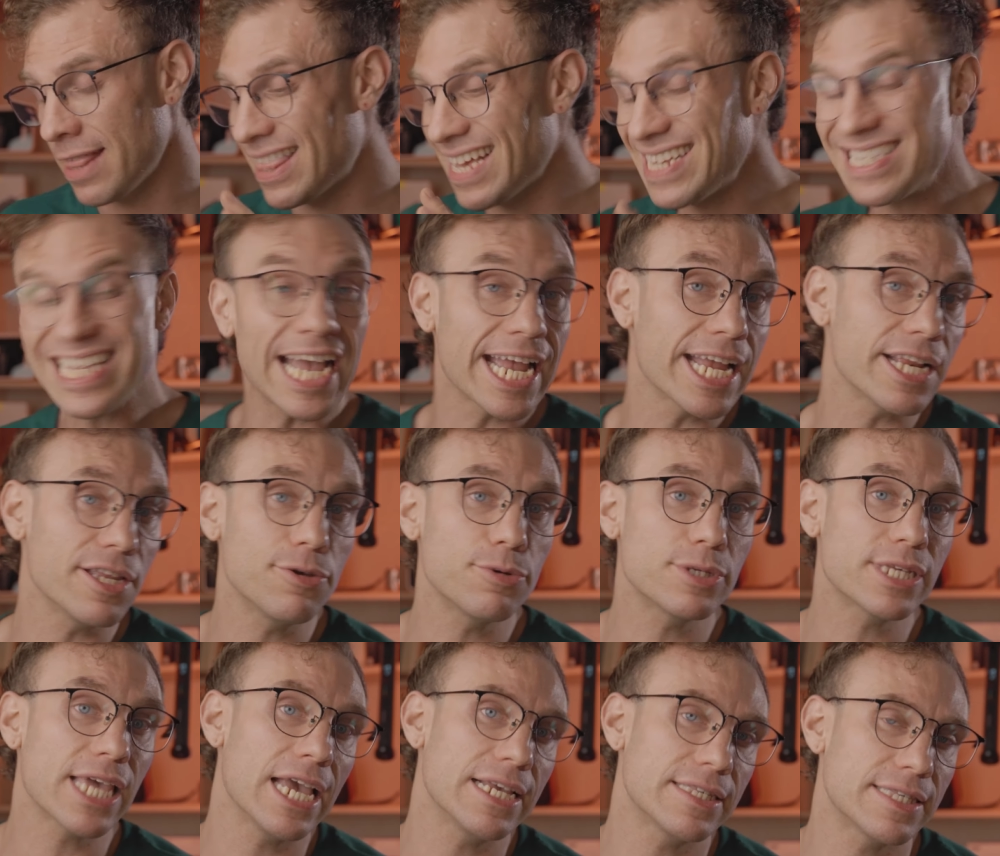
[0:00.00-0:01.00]
The second
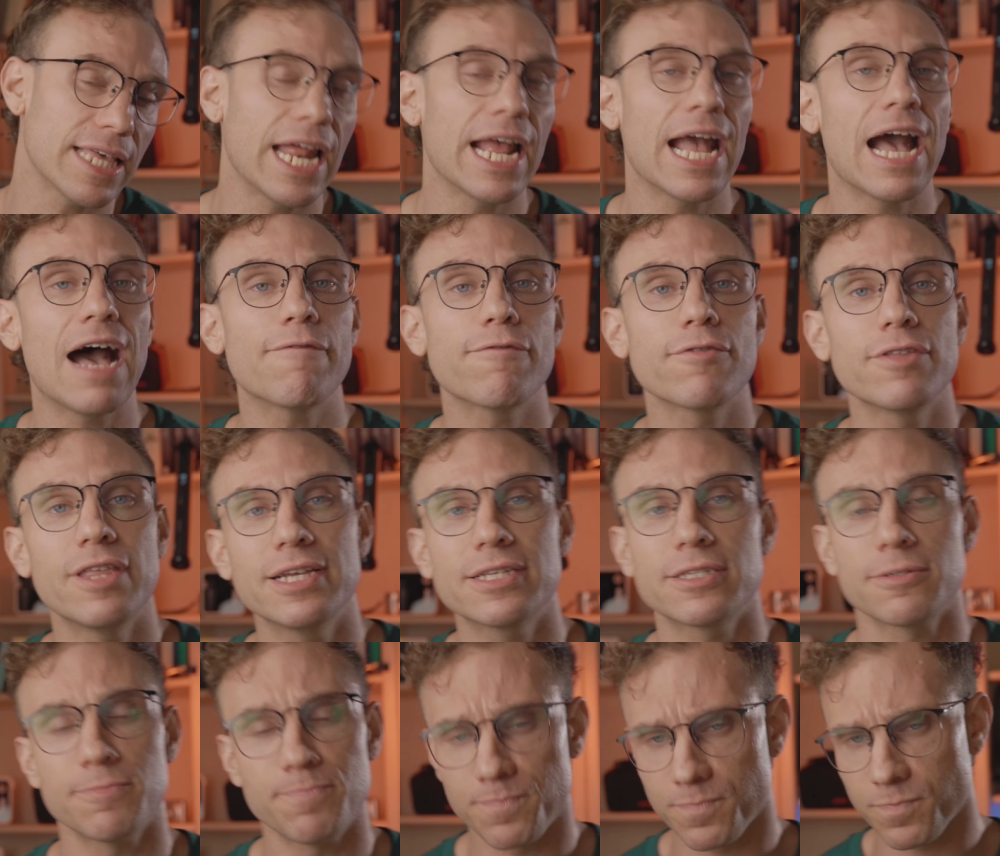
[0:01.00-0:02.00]
use case that I have for
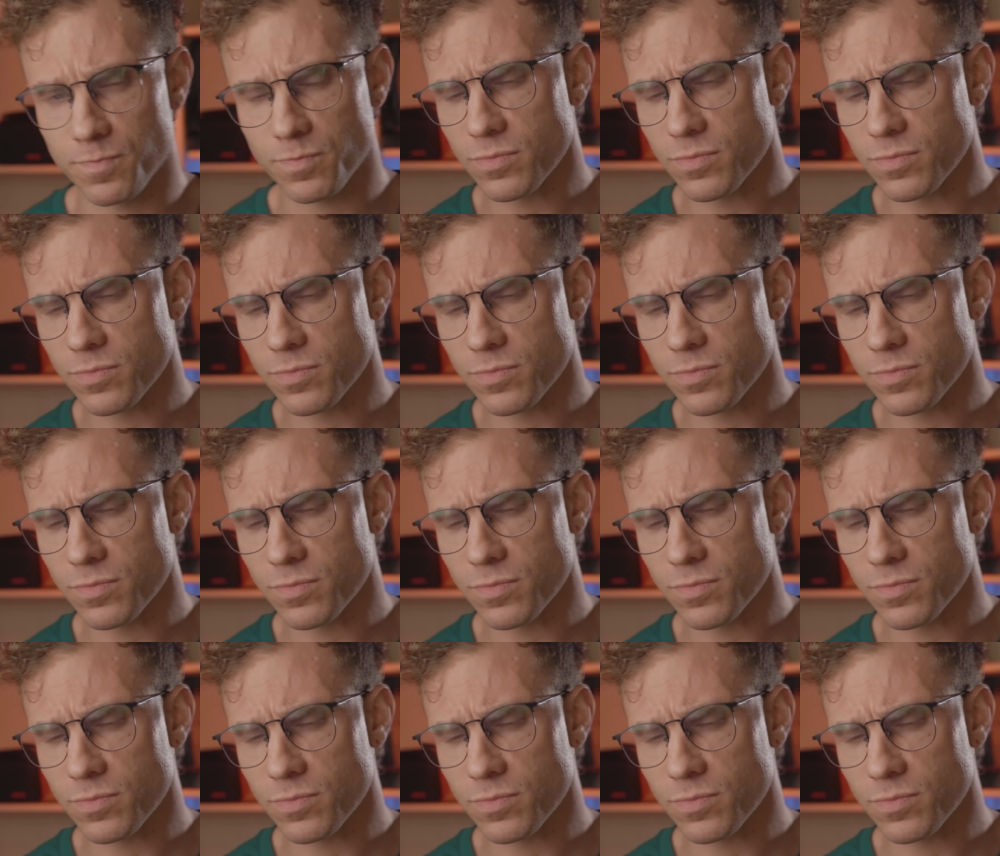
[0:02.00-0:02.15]
this